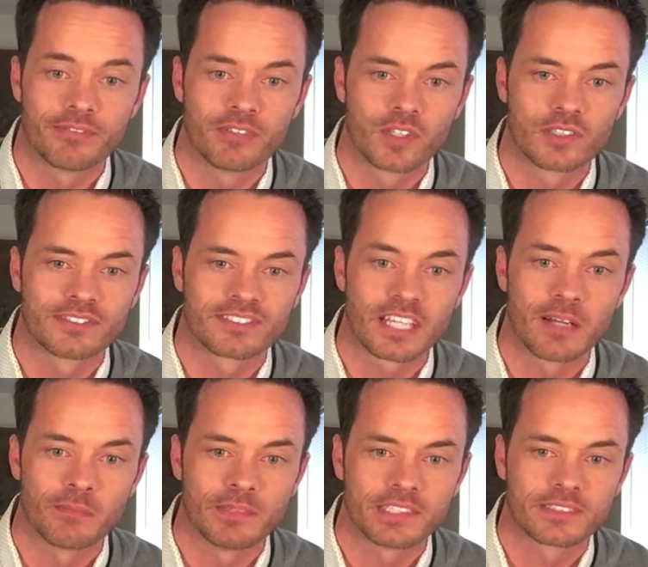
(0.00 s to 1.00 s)
For
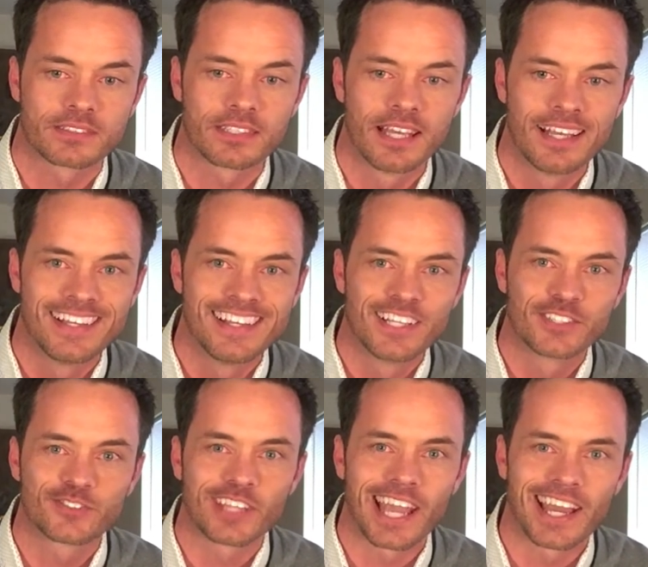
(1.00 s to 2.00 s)
some, it's
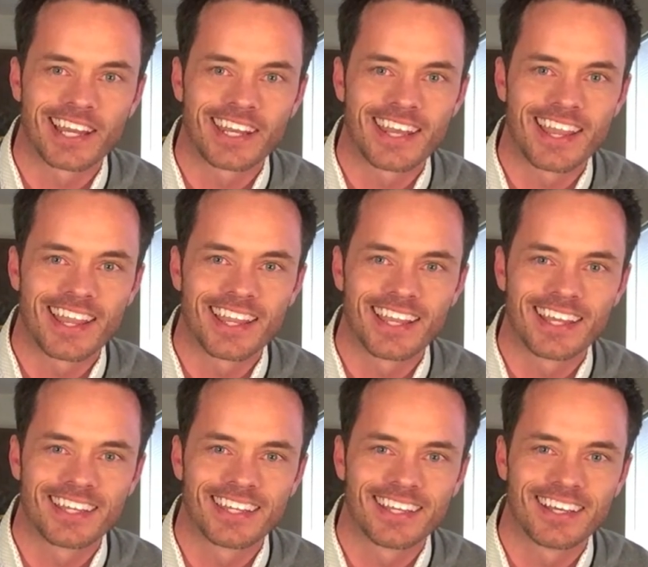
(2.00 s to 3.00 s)
sad
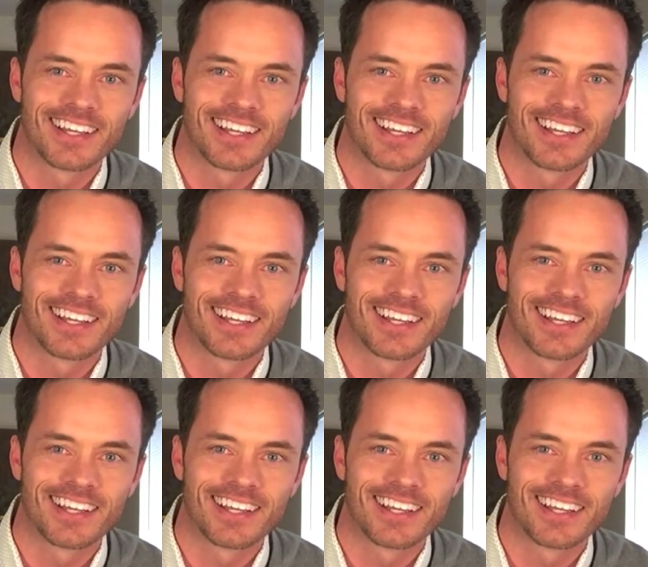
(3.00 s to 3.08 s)
and